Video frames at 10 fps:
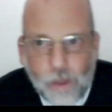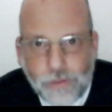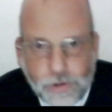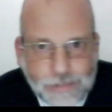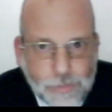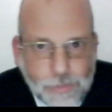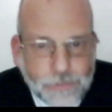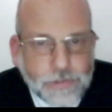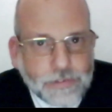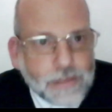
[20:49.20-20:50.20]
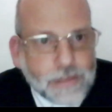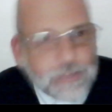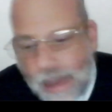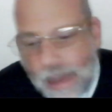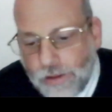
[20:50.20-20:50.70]
demons
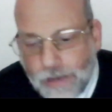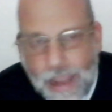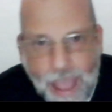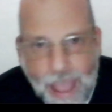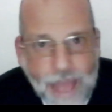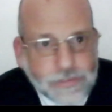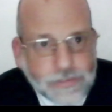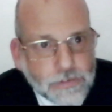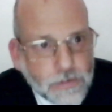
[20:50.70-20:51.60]
exist. Now you're going to ask,